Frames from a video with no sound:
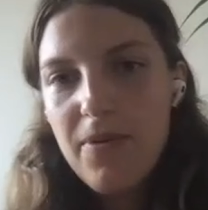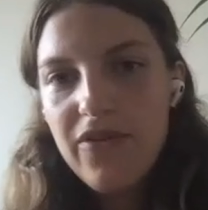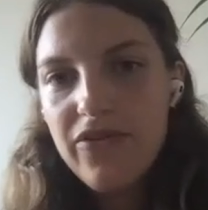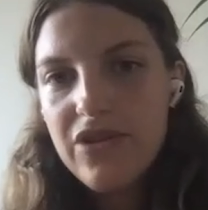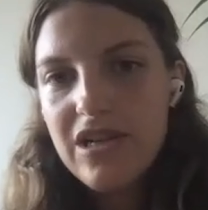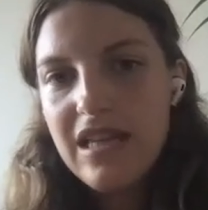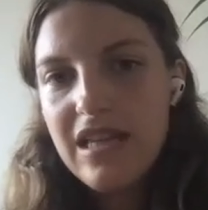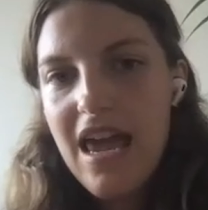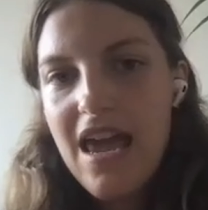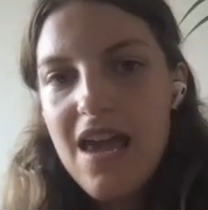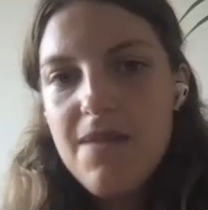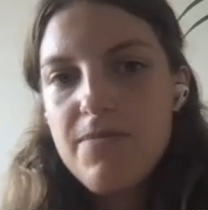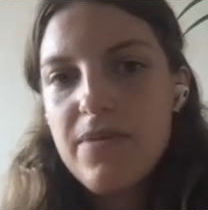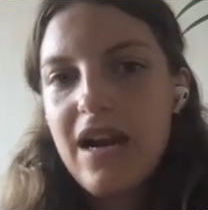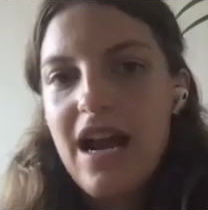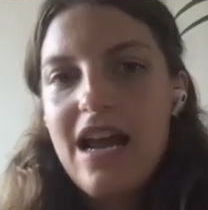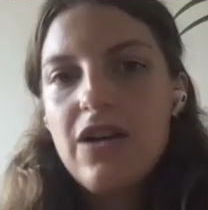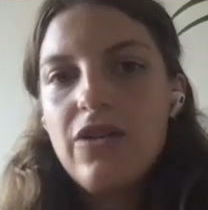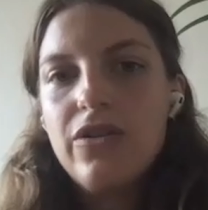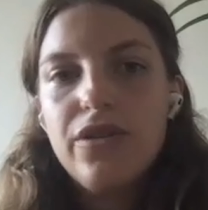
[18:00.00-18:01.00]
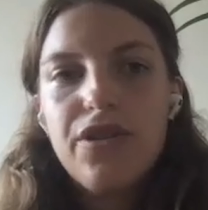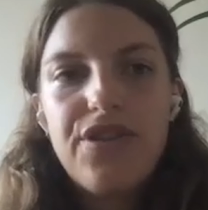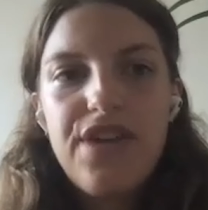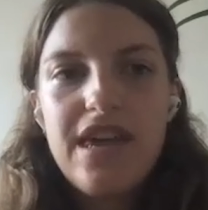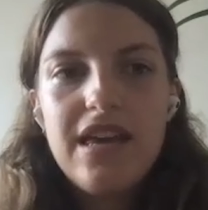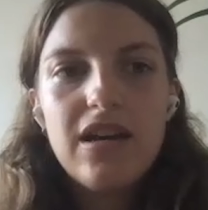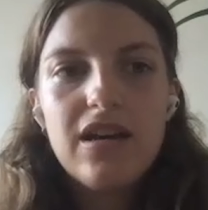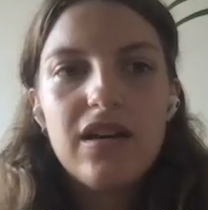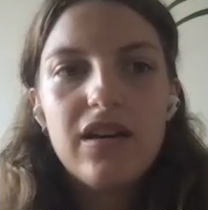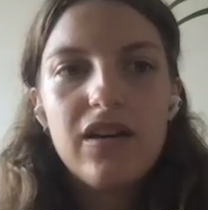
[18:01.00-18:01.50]
every day, but I don't
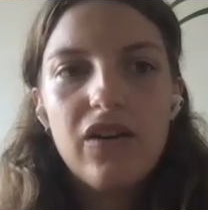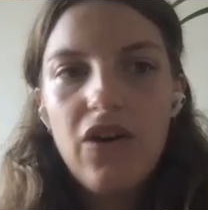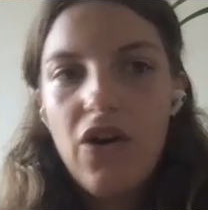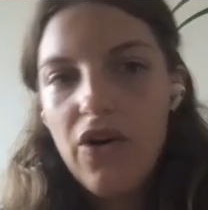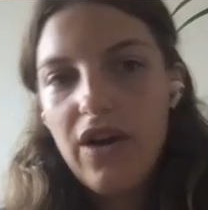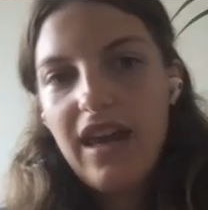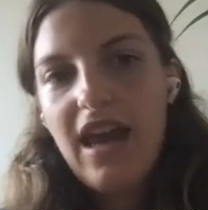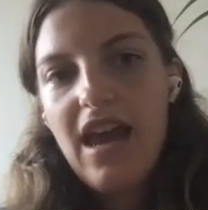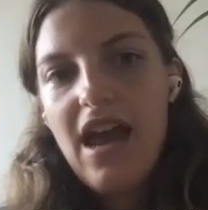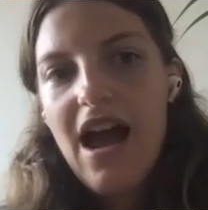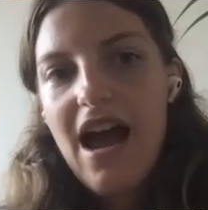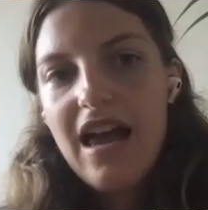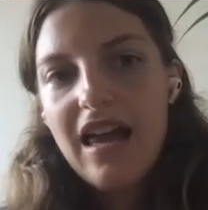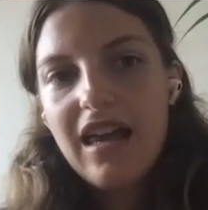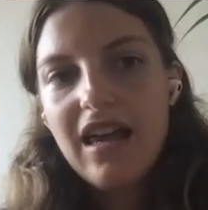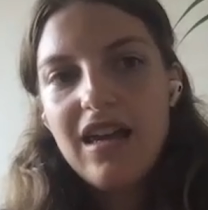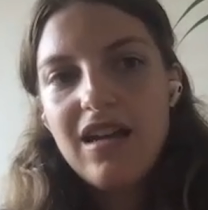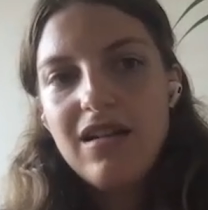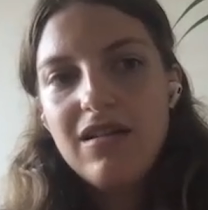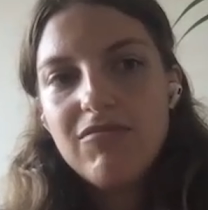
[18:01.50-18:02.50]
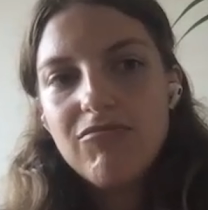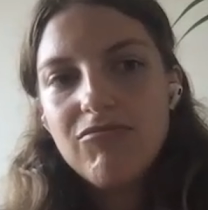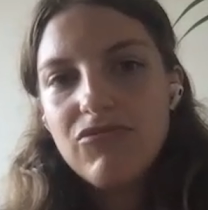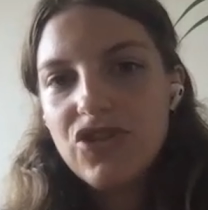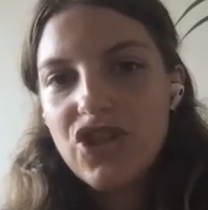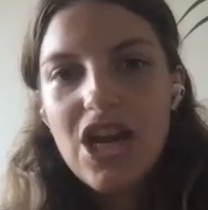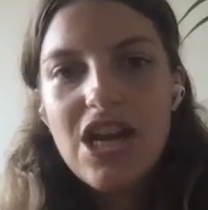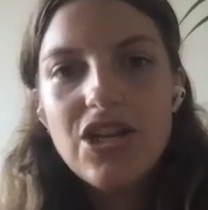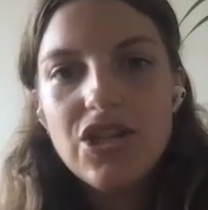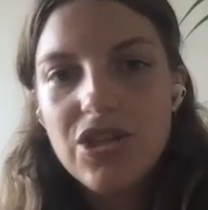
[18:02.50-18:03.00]
think, okay, I can
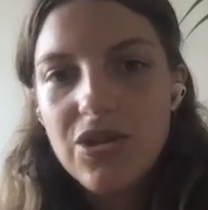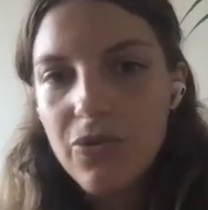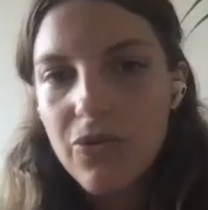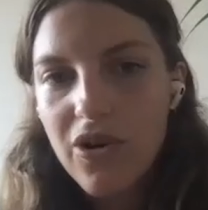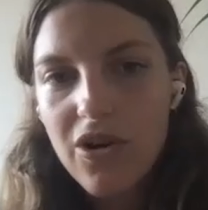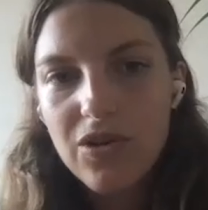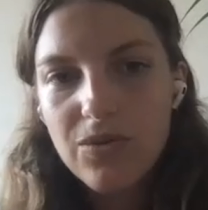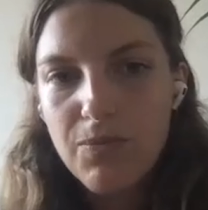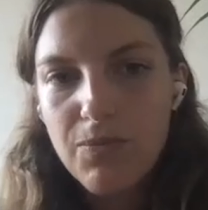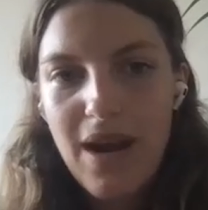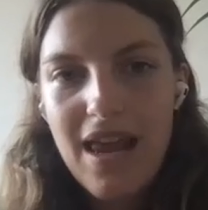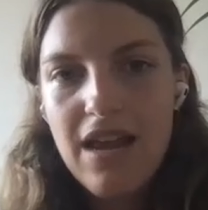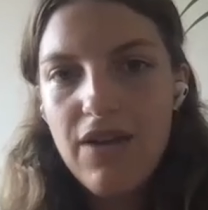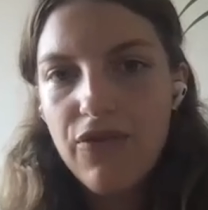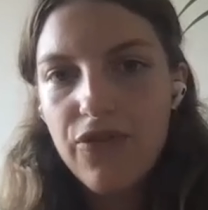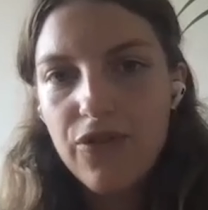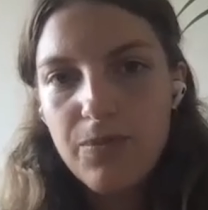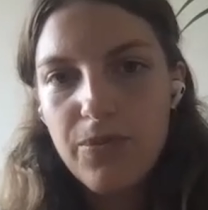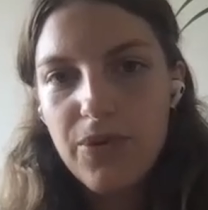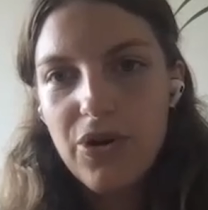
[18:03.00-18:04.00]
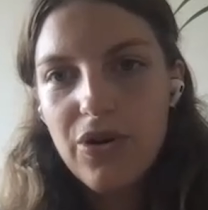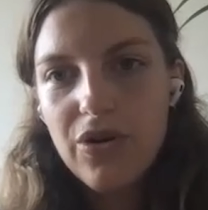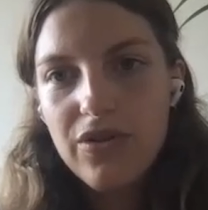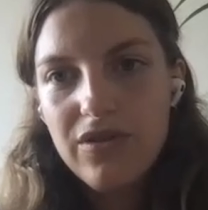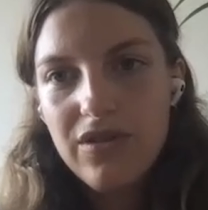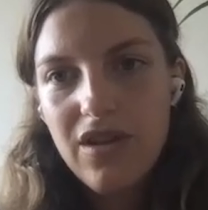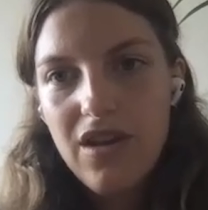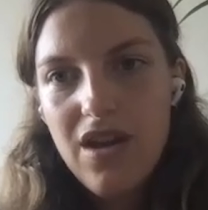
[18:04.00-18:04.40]
change the world playing football.